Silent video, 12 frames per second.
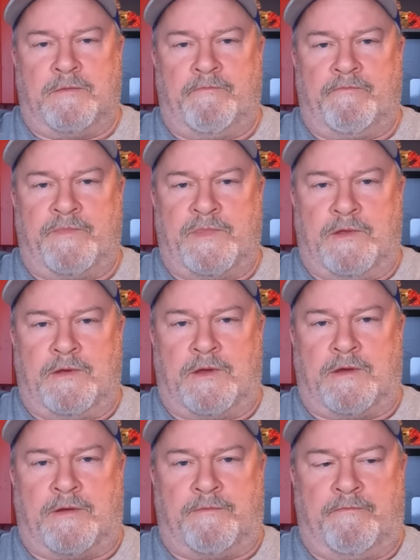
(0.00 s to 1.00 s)

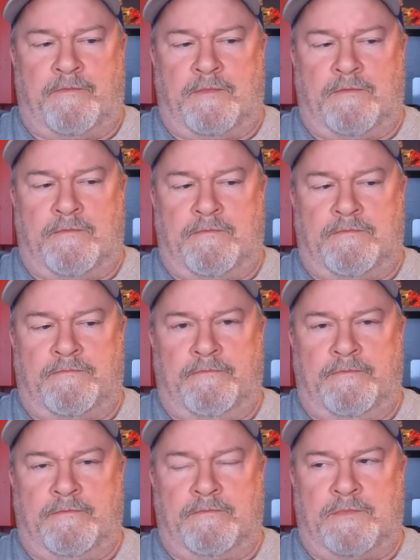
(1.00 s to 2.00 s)
Uh,
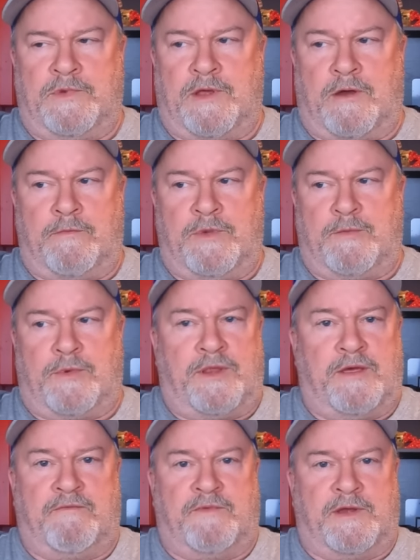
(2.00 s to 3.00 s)
y'all remember
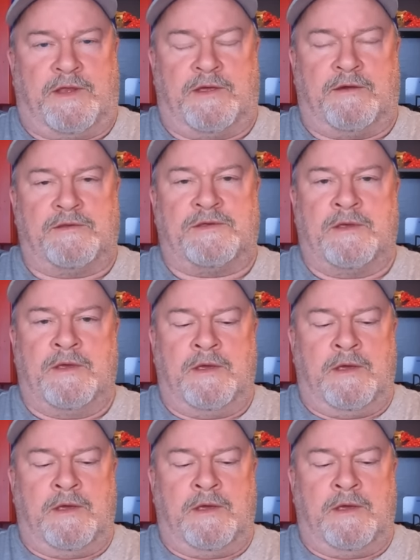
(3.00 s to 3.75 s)
them videos.